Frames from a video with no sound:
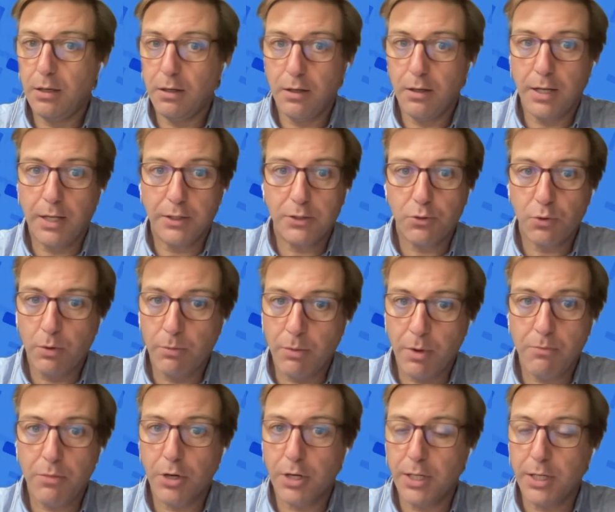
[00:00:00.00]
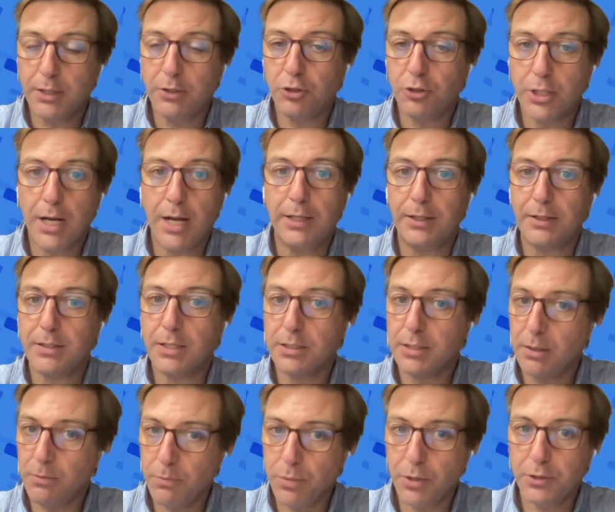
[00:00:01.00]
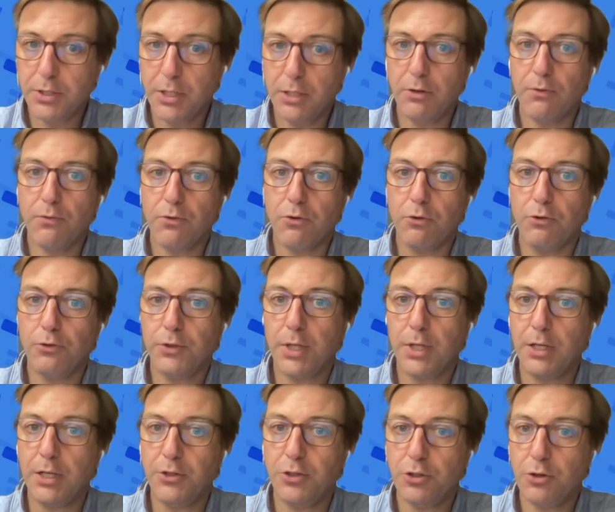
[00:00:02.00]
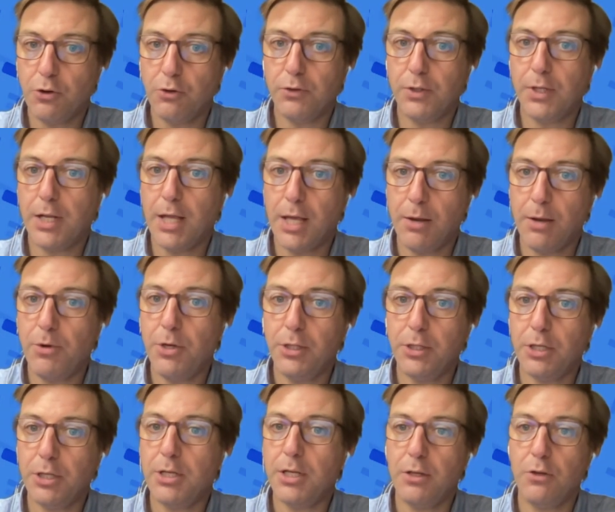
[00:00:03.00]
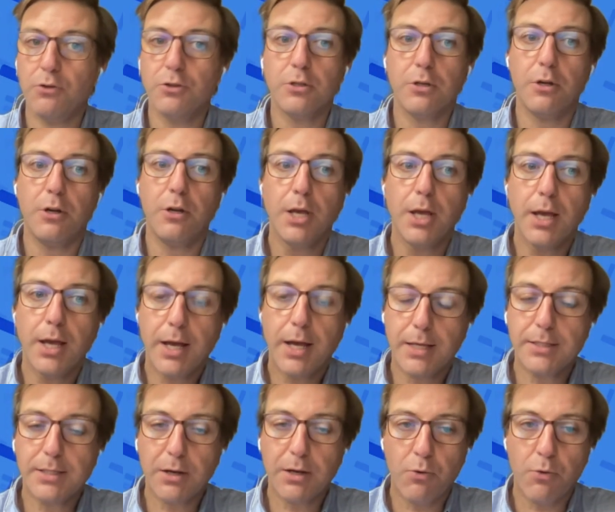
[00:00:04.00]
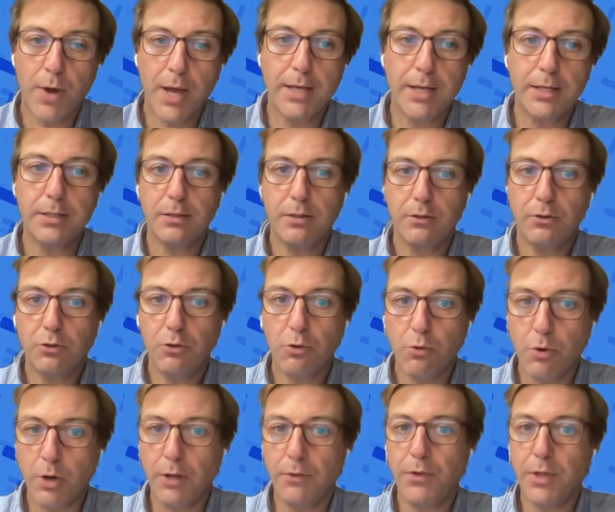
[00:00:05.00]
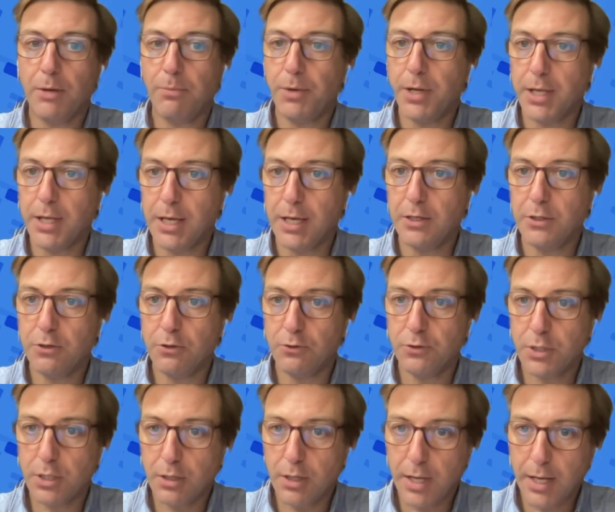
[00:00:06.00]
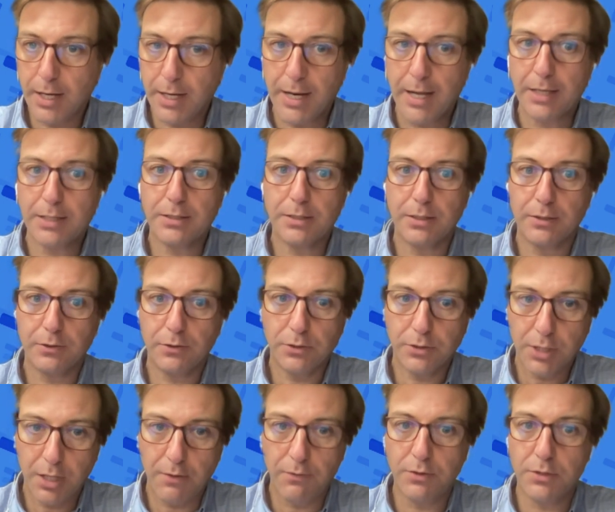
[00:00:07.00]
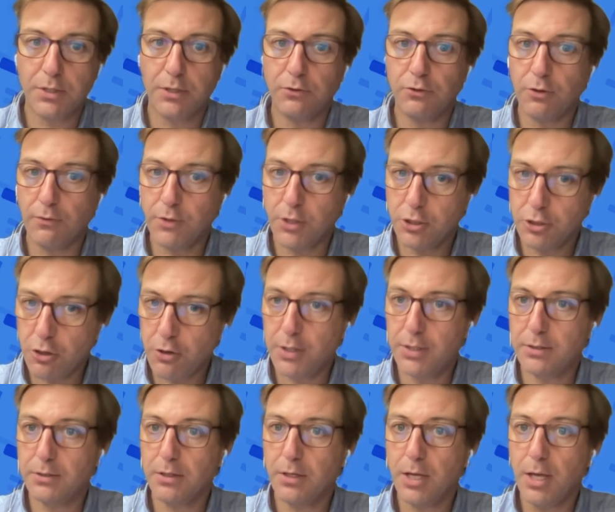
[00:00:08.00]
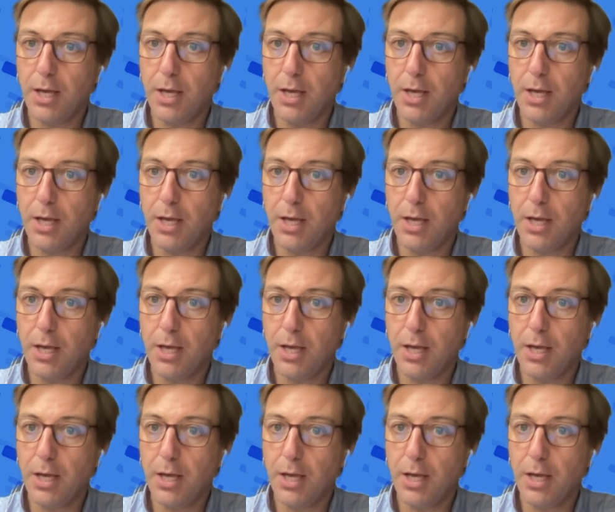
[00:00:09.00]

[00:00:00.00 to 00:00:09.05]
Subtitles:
Let's remember, net neutrality is a simple set of rules that ensures that every internet user has a right to run the applications and access services of the choice.